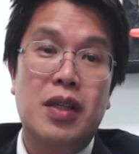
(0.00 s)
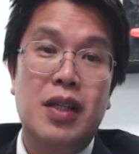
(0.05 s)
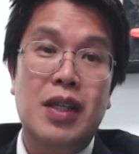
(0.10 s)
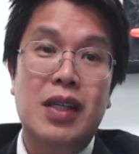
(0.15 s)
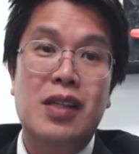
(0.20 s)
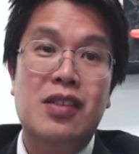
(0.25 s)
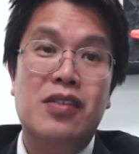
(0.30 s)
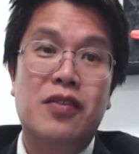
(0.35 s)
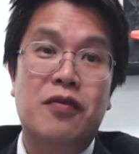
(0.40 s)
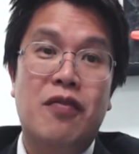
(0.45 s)
It
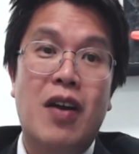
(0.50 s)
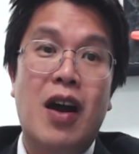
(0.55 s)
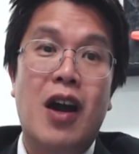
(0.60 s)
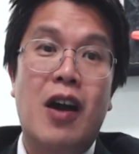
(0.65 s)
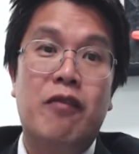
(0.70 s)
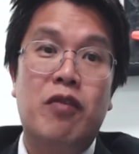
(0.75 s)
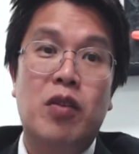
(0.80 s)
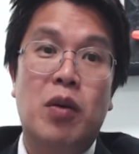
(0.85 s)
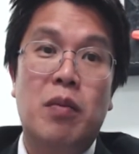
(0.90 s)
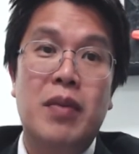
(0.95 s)
is far
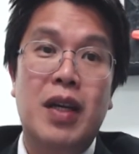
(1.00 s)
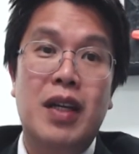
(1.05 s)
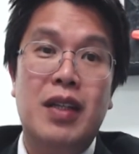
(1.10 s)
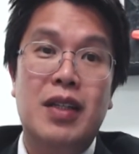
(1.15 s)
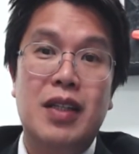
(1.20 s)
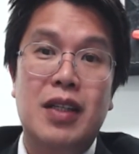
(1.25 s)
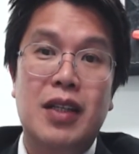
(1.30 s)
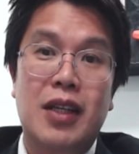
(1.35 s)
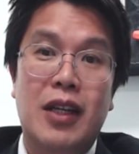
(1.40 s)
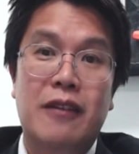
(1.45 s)
from it,
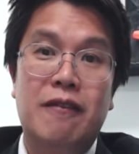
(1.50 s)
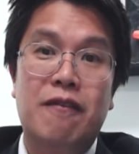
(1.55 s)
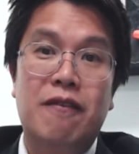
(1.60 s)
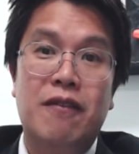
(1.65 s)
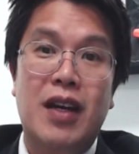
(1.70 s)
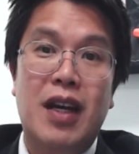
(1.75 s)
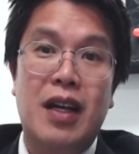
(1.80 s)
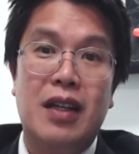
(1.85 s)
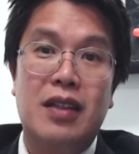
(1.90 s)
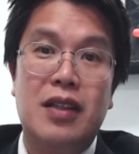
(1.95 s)
in
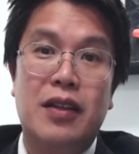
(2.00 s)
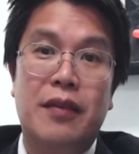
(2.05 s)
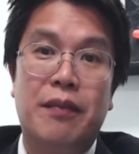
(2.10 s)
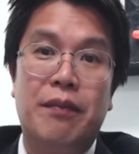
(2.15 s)
fact.